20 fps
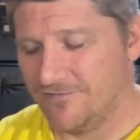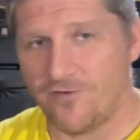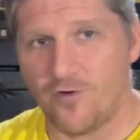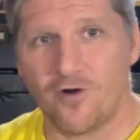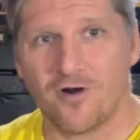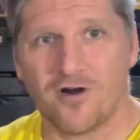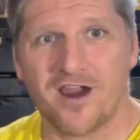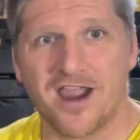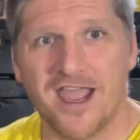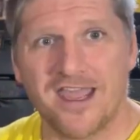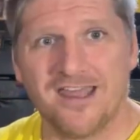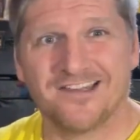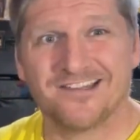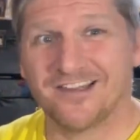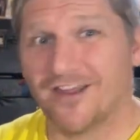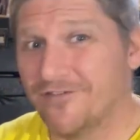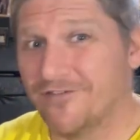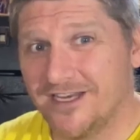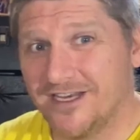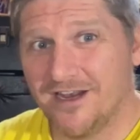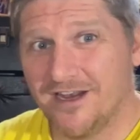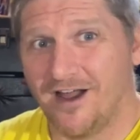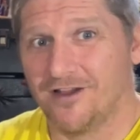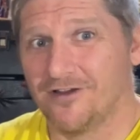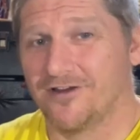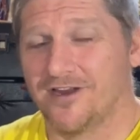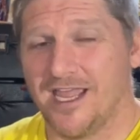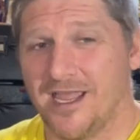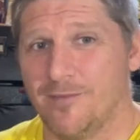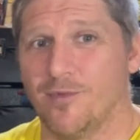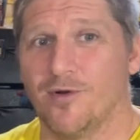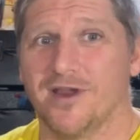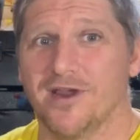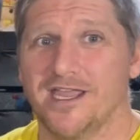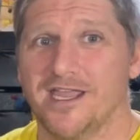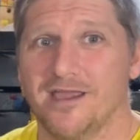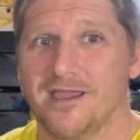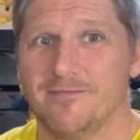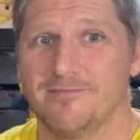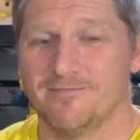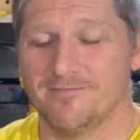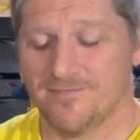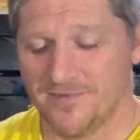for a $70 Game Boy game.